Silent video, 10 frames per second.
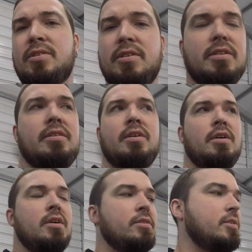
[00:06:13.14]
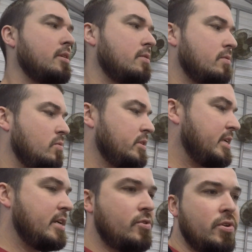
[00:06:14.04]
good. So once
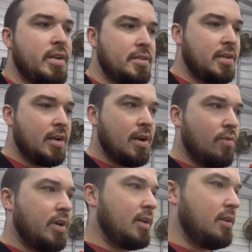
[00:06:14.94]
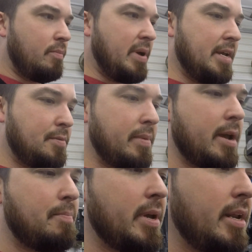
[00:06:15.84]
Andrew gets here, we'll get a little base
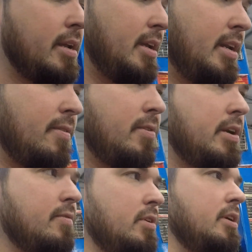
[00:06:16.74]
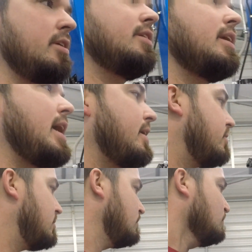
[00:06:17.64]
map in it and get it running really good at idle.